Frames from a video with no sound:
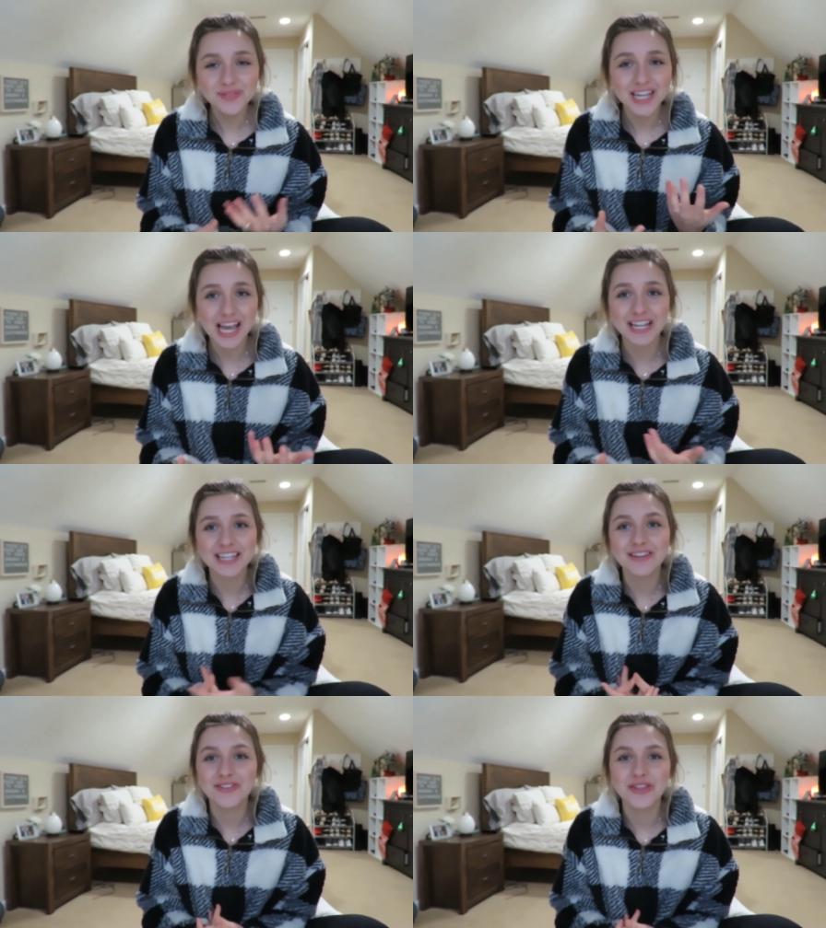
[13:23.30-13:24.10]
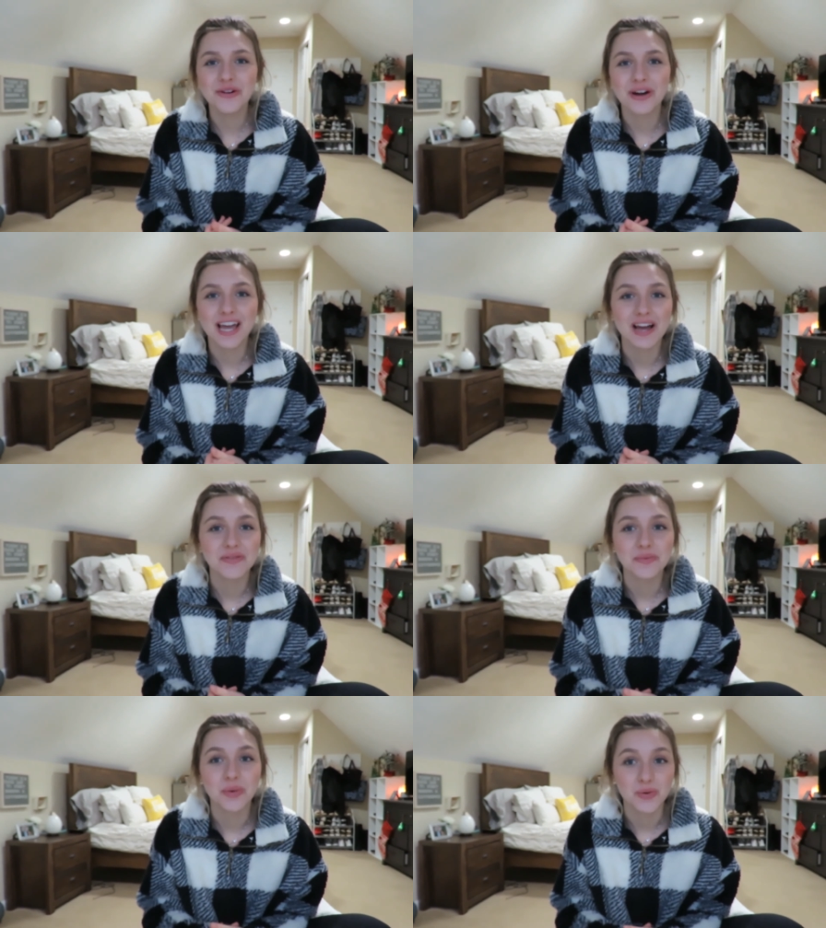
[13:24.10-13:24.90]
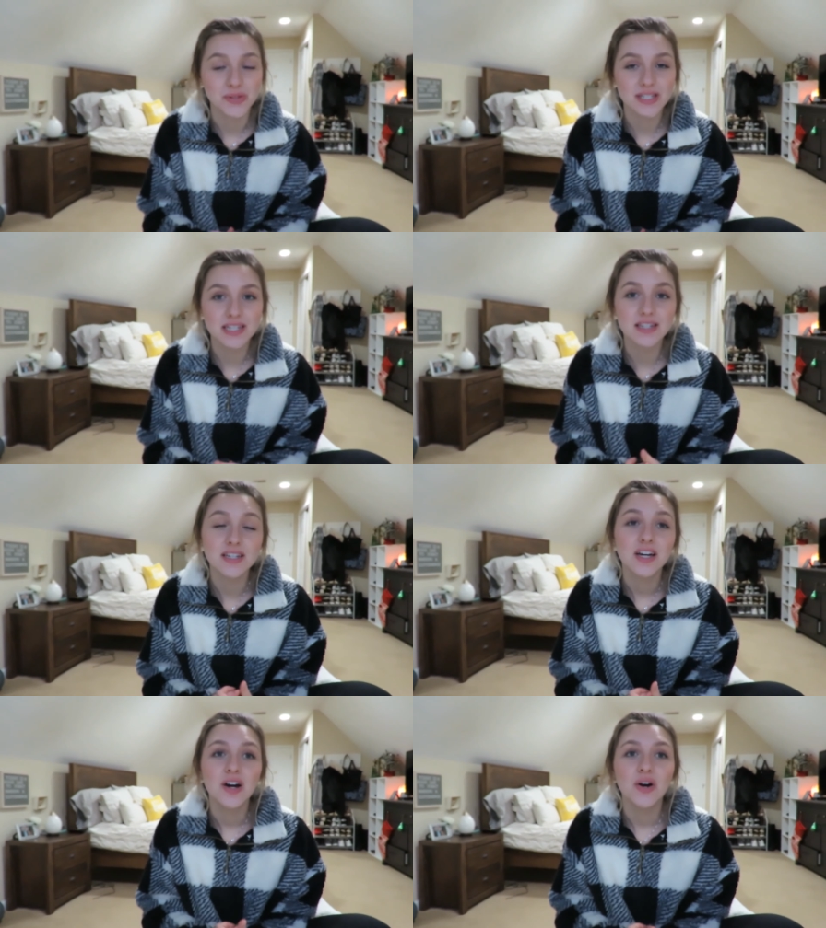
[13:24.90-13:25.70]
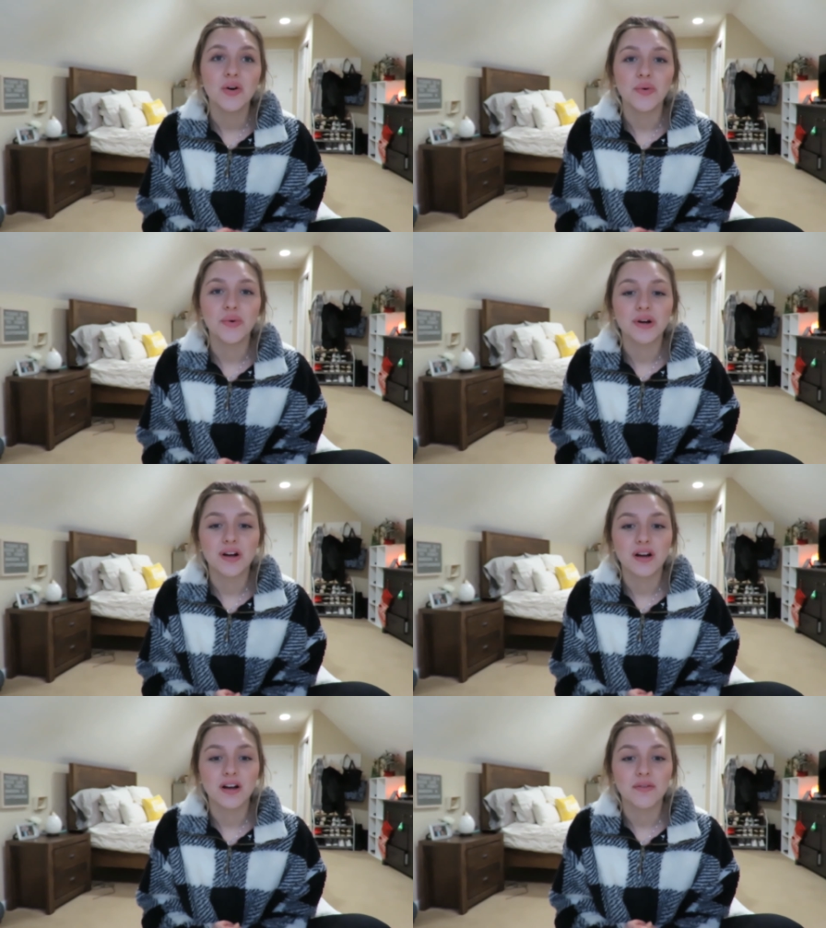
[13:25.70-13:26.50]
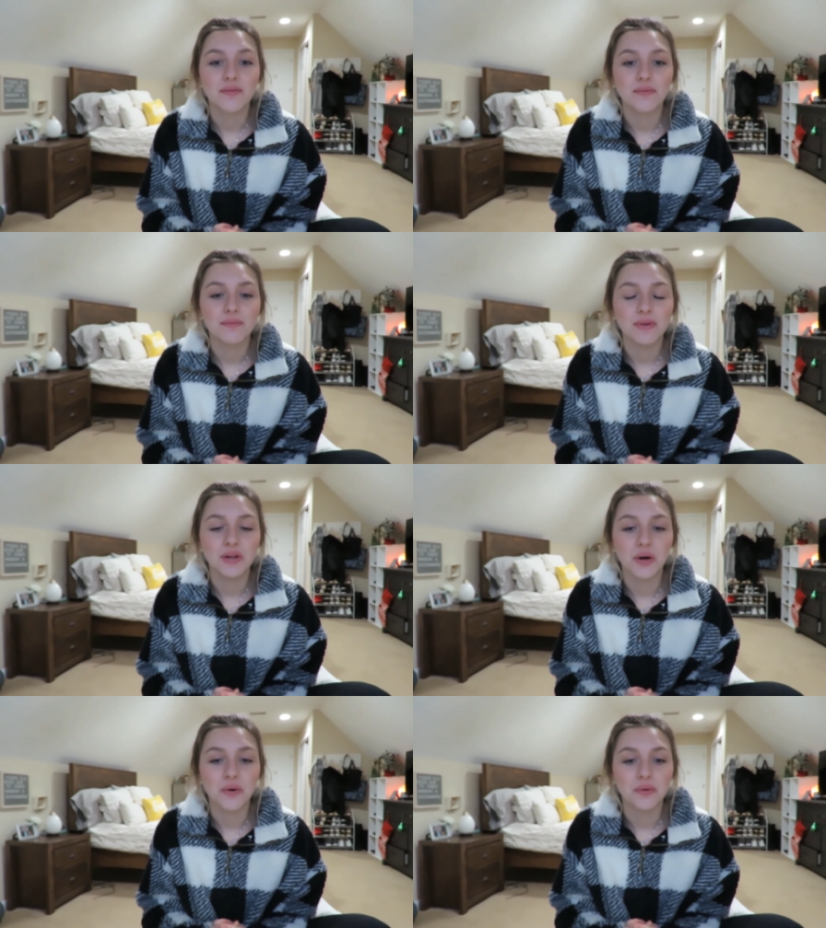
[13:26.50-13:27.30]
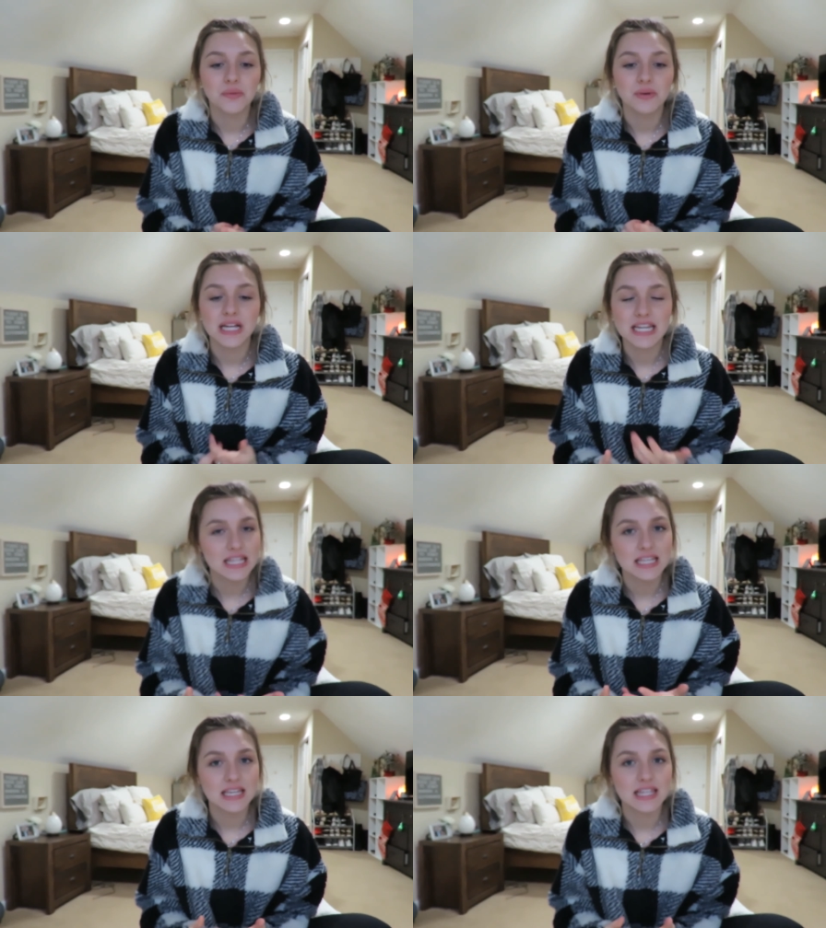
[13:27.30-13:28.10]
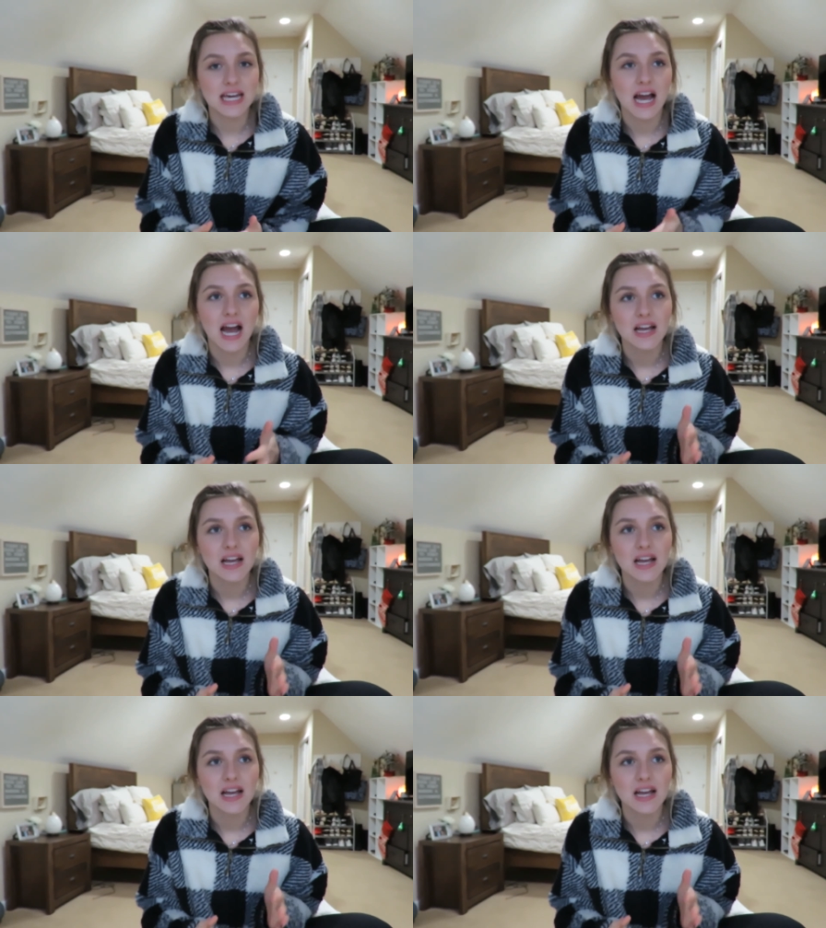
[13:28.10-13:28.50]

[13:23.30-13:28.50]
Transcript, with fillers: And even though I haven't posted or, you know, anything like that.